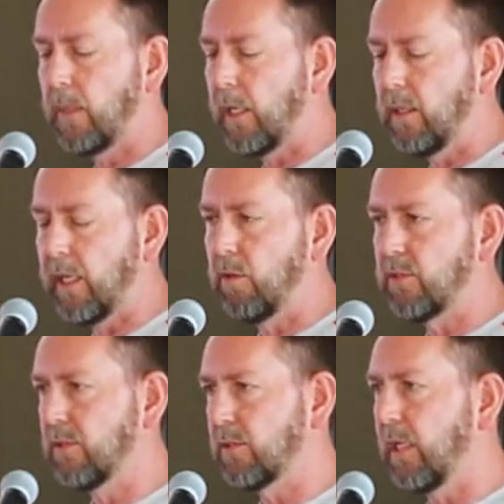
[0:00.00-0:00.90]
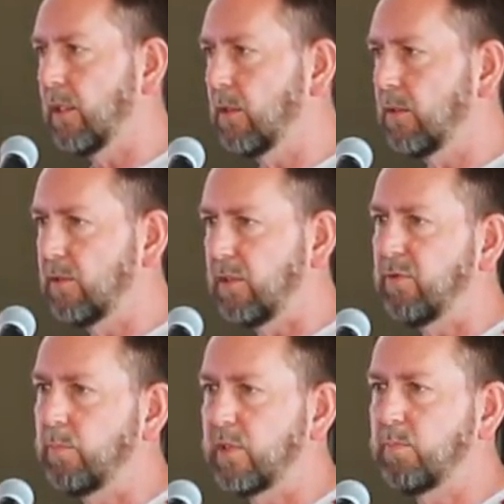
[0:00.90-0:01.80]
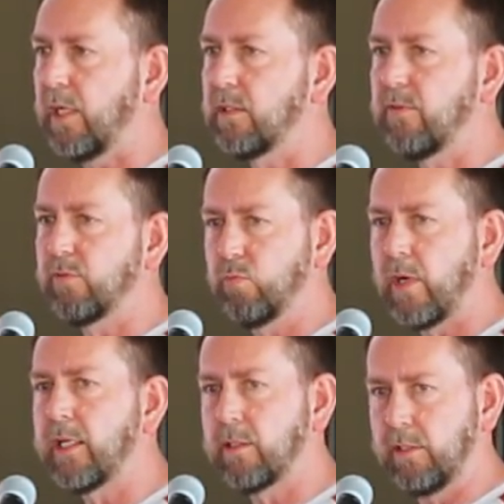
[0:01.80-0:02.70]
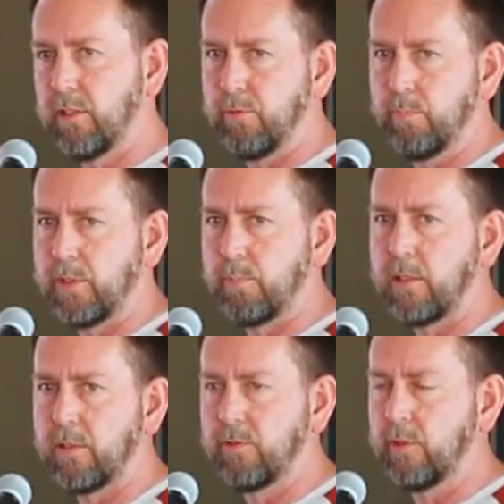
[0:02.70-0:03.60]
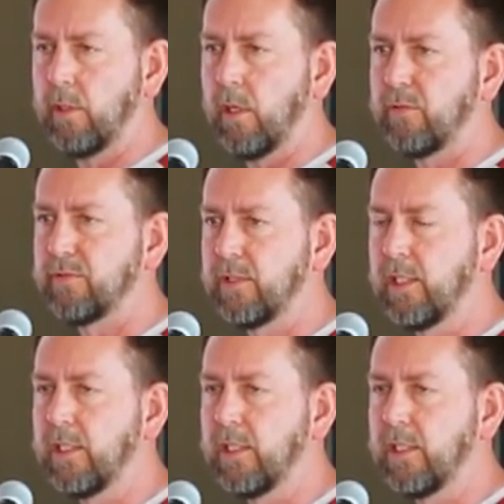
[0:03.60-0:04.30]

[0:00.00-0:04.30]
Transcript: They allow us to take different perspectives, radically different perspectives on life,